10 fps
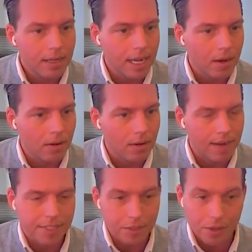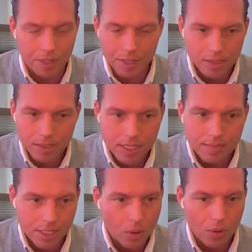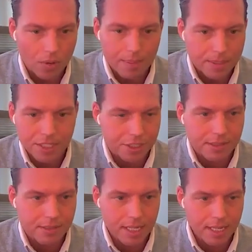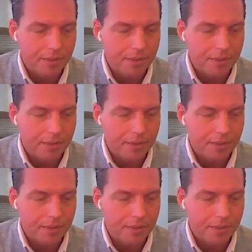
Now, obviously, only one team can hold that position.